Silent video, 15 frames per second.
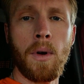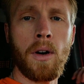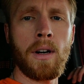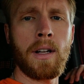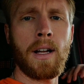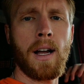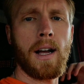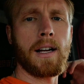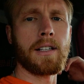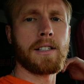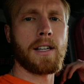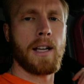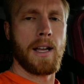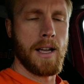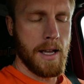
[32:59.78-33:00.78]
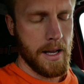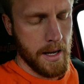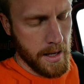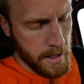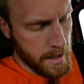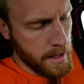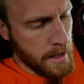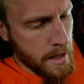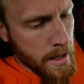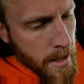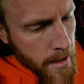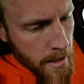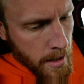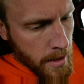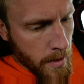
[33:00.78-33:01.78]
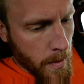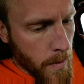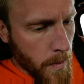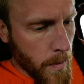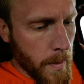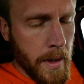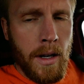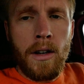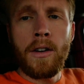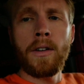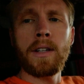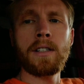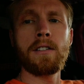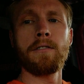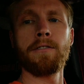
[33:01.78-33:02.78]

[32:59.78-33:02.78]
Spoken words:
morning, guys. We are going to